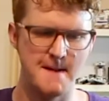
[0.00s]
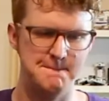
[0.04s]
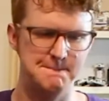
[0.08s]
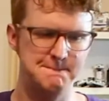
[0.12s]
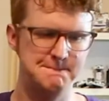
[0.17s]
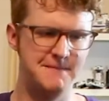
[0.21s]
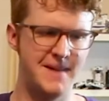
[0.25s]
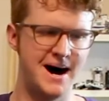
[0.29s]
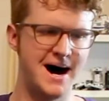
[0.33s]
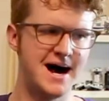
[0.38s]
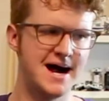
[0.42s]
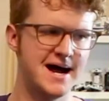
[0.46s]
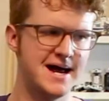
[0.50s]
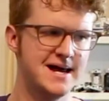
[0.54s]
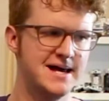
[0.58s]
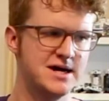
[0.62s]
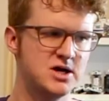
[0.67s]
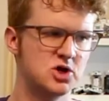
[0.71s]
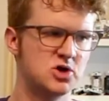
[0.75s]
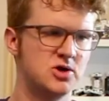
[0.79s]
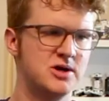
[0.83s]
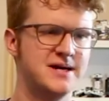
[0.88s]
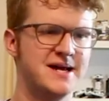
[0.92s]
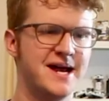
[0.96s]
my
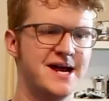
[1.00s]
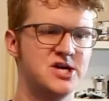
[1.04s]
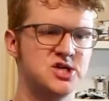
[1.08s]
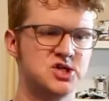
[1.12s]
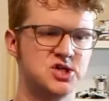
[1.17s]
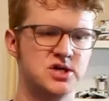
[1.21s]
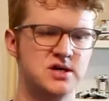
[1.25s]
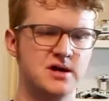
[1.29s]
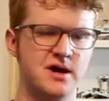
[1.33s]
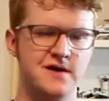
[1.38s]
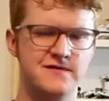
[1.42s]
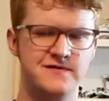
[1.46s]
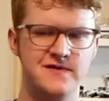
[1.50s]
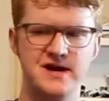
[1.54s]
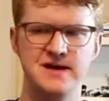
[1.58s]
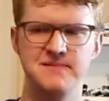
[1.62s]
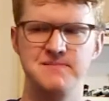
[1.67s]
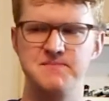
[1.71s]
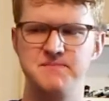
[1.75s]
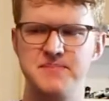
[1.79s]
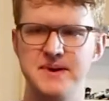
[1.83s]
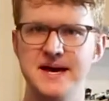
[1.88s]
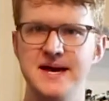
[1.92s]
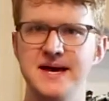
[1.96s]
creation of a
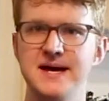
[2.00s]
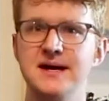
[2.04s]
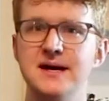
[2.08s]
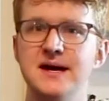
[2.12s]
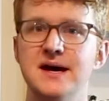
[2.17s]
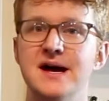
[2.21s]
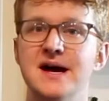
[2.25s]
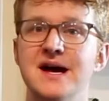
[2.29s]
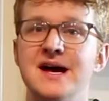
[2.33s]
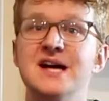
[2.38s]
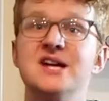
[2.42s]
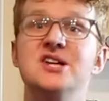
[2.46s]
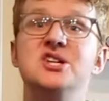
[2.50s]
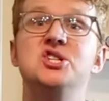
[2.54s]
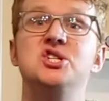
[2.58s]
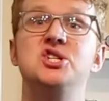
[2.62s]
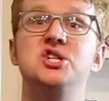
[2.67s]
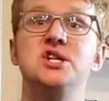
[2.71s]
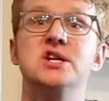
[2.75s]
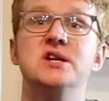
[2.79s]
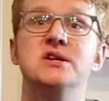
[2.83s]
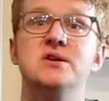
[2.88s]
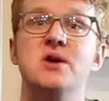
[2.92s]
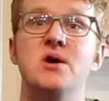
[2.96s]
big
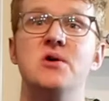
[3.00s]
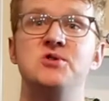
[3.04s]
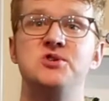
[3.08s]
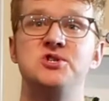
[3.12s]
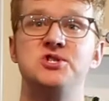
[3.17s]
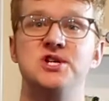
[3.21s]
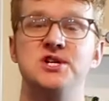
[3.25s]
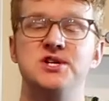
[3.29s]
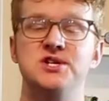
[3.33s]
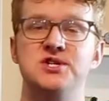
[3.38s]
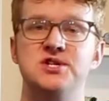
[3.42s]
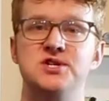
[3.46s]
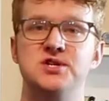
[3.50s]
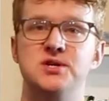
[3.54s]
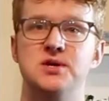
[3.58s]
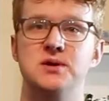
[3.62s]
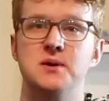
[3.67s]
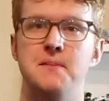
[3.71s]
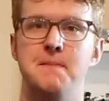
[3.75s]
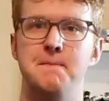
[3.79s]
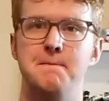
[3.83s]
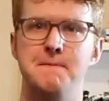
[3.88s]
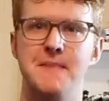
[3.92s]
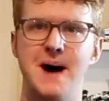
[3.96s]
Geonosis
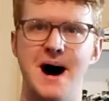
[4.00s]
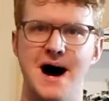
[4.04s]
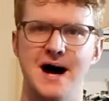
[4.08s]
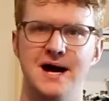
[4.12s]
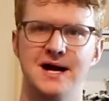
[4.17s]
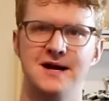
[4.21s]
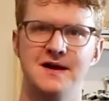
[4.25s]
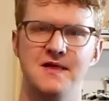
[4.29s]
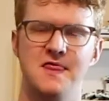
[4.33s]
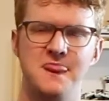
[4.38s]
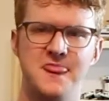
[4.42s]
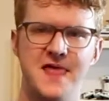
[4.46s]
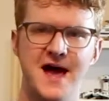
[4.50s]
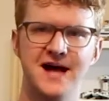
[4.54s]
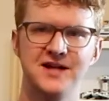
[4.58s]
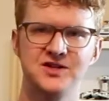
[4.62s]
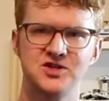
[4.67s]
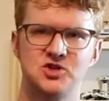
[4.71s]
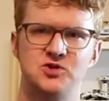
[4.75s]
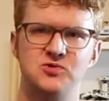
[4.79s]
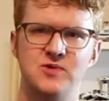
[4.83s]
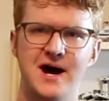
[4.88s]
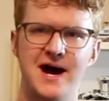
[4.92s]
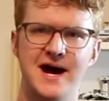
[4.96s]
mock.
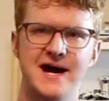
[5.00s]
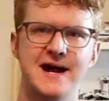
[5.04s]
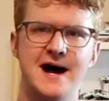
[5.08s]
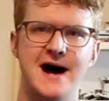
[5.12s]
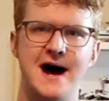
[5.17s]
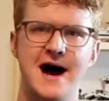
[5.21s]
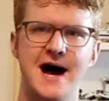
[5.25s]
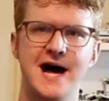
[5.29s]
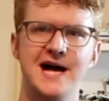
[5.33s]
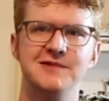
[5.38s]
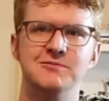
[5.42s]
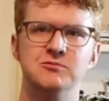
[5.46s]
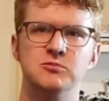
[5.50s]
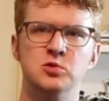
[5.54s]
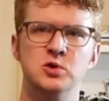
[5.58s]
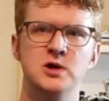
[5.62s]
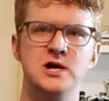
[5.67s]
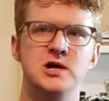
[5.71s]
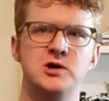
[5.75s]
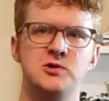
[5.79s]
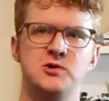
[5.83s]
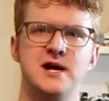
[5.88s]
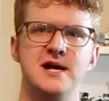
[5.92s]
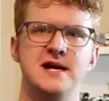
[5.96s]
That's right, I am
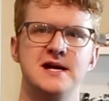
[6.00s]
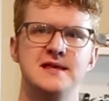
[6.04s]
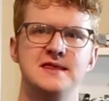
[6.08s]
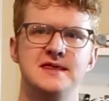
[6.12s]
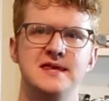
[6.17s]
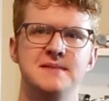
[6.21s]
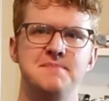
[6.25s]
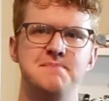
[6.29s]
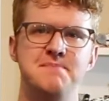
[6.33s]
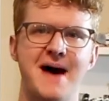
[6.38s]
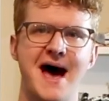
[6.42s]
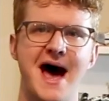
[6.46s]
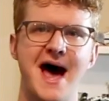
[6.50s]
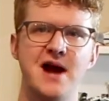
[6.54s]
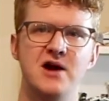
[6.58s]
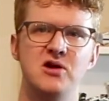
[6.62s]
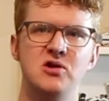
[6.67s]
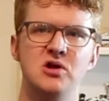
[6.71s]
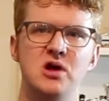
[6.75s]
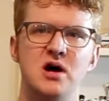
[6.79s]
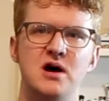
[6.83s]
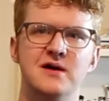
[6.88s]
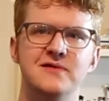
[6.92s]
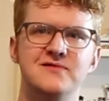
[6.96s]
recreating the
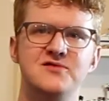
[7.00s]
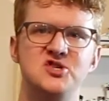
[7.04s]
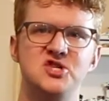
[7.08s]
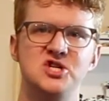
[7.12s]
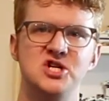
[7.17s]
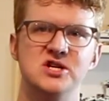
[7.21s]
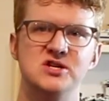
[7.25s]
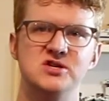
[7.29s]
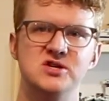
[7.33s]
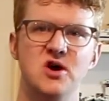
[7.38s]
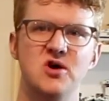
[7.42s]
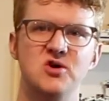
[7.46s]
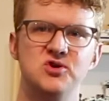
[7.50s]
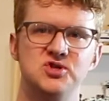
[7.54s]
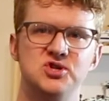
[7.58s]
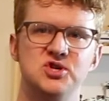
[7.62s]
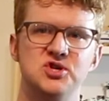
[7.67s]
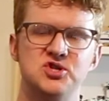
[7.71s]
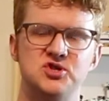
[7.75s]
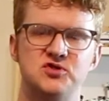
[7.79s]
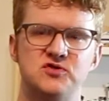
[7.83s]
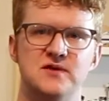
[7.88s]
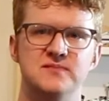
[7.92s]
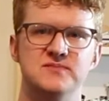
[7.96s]
Battle of
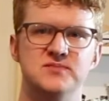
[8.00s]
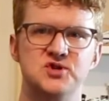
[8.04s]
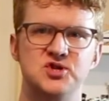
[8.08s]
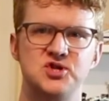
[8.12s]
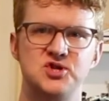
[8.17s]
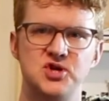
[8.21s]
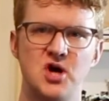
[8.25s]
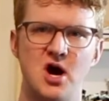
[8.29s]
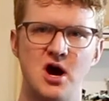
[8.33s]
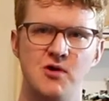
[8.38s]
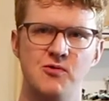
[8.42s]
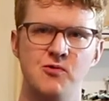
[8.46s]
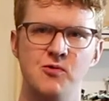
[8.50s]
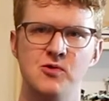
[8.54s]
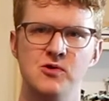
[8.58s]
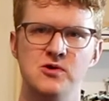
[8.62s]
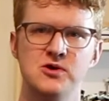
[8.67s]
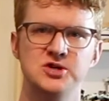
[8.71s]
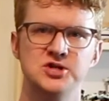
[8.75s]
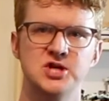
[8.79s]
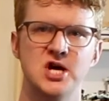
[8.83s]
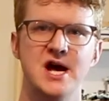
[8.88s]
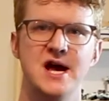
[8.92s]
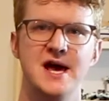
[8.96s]
Geonosis from Star
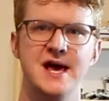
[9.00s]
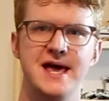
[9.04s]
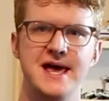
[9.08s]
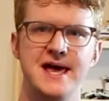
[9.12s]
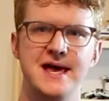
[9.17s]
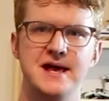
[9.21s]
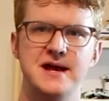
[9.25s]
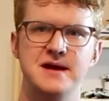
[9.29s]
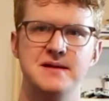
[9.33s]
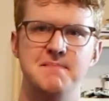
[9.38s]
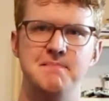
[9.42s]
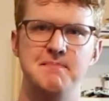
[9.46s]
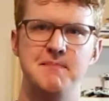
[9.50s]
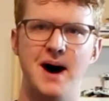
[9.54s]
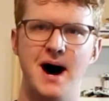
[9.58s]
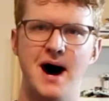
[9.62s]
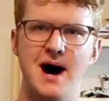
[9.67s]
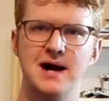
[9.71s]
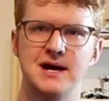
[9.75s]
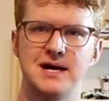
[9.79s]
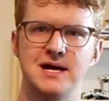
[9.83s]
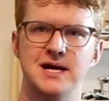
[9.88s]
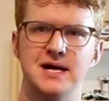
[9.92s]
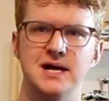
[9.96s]
Wars in
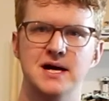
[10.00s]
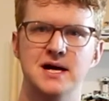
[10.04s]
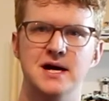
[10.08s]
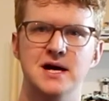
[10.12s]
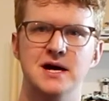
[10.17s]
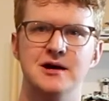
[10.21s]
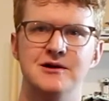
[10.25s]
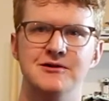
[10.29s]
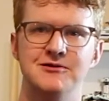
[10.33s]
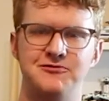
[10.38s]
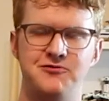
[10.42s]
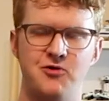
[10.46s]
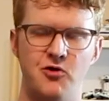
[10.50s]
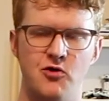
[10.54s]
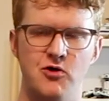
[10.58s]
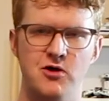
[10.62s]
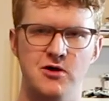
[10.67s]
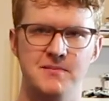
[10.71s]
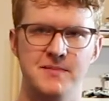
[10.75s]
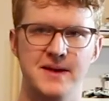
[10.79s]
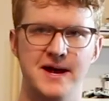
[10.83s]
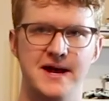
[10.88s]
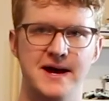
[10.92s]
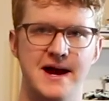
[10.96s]
mock
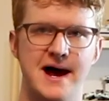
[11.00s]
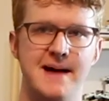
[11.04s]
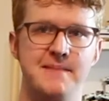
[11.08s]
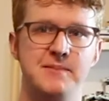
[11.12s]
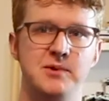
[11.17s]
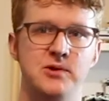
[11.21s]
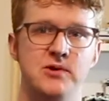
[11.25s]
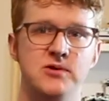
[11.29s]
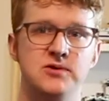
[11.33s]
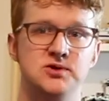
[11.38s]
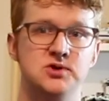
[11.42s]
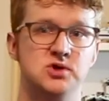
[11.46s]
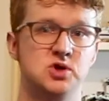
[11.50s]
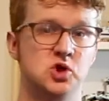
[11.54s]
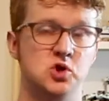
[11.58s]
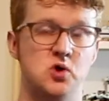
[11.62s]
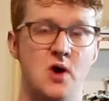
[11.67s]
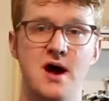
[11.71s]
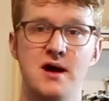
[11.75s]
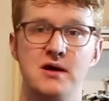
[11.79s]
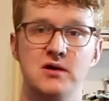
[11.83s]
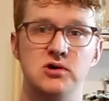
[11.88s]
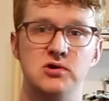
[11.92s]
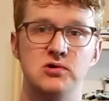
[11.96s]
form, and I'm going to
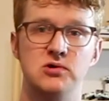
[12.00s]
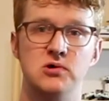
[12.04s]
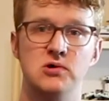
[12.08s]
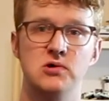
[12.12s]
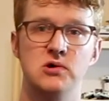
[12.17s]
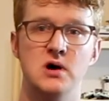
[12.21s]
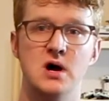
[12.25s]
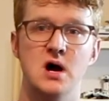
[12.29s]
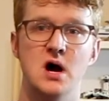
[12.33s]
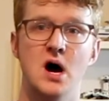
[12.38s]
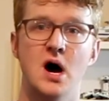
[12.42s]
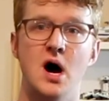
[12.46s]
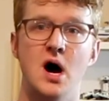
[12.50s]
chronicle